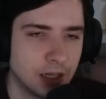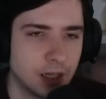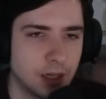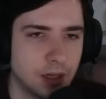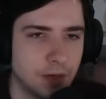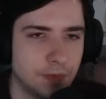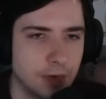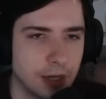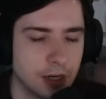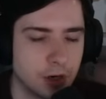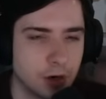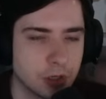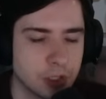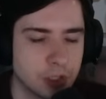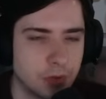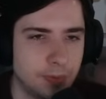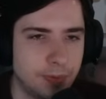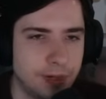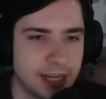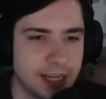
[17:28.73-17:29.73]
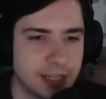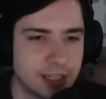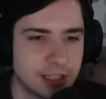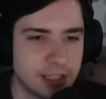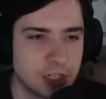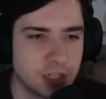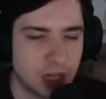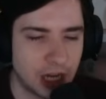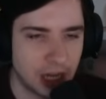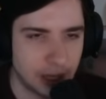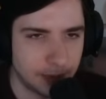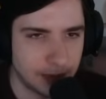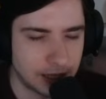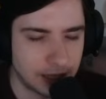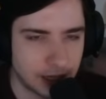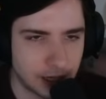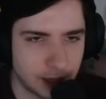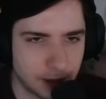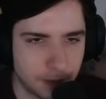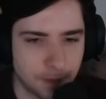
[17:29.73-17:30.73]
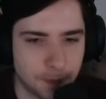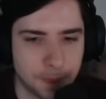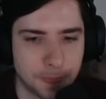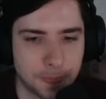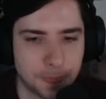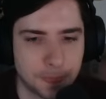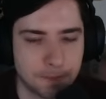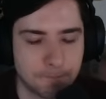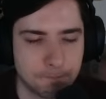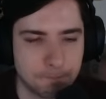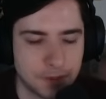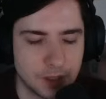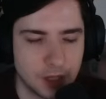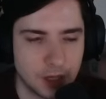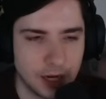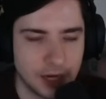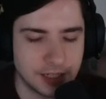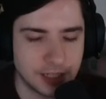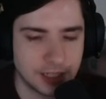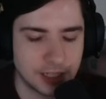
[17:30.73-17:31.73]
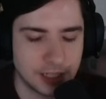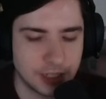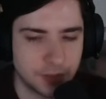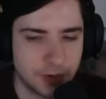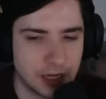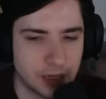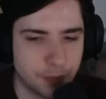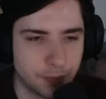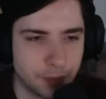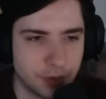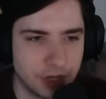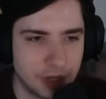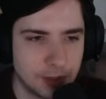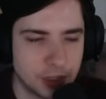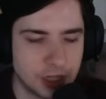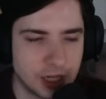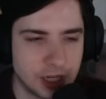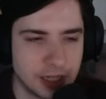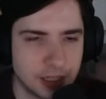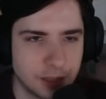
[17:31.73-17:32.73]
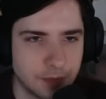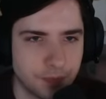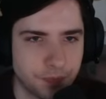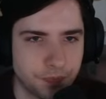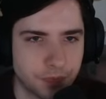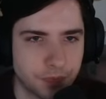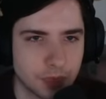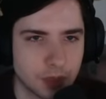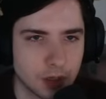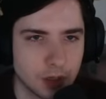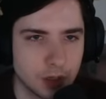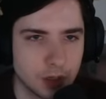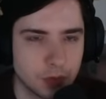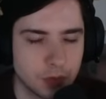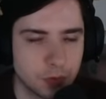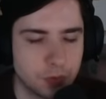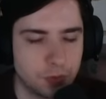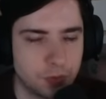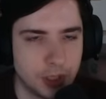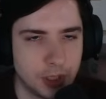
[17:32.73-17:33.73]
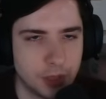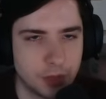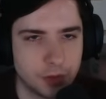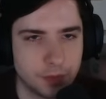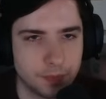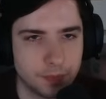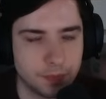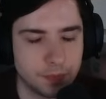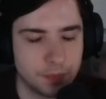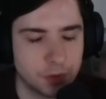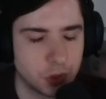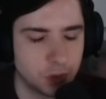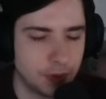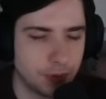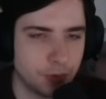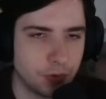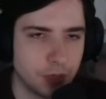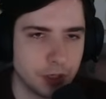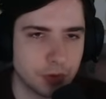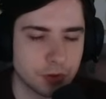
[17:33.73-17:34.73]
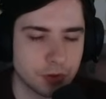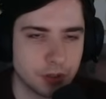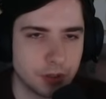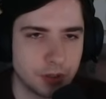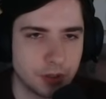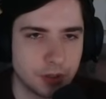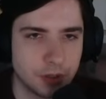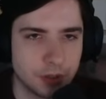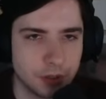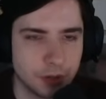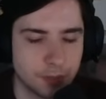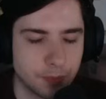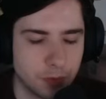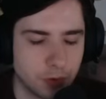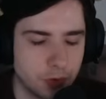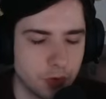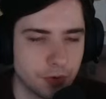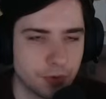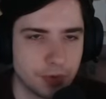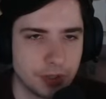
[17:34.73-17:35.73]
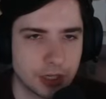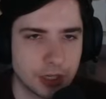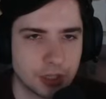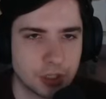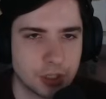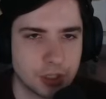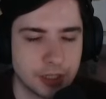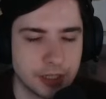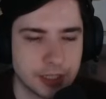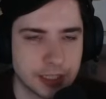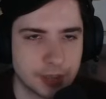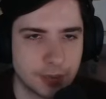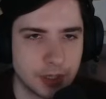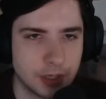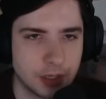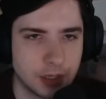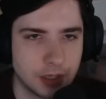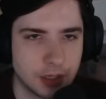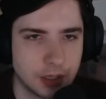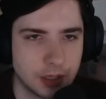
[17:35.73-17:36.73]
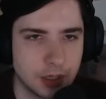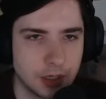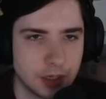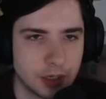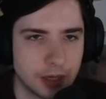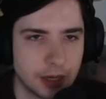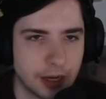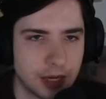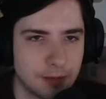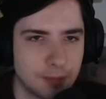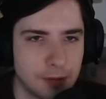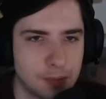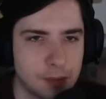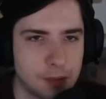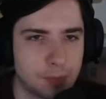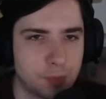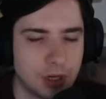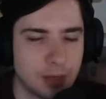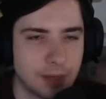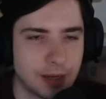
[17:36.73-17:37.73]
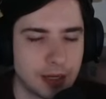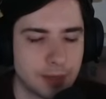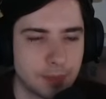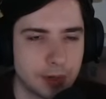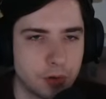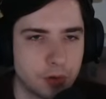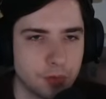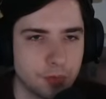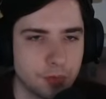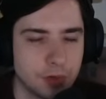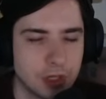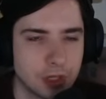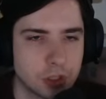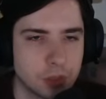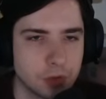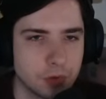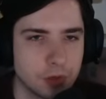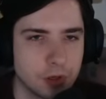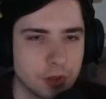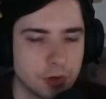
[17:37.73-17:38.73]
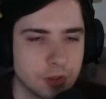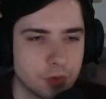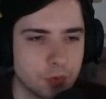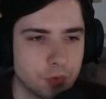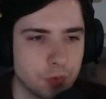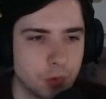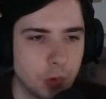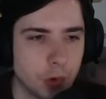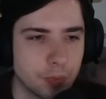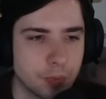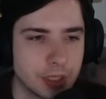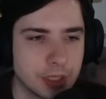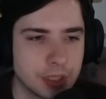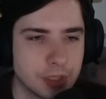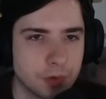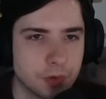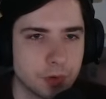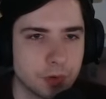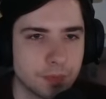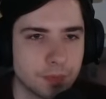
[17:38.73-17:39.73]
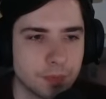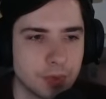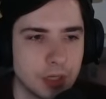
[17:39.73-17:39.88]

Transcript: It can also replace Shellbell there, as a straight-up more damage item. Dodrio should be pretty good on. More Cooldown Reduction as well. I can maybe bring back my Cooldown Reduction Dodrio build, too.